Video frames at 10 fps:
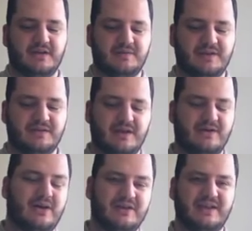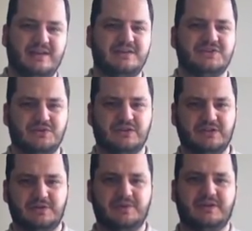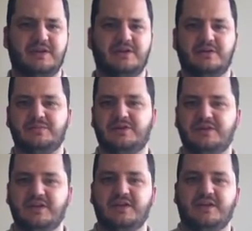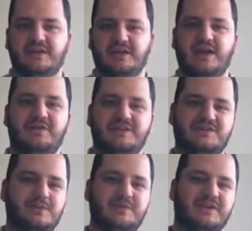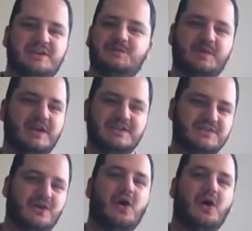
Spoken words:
I mean, I'll get into a little bit later, but anyway, so it's because of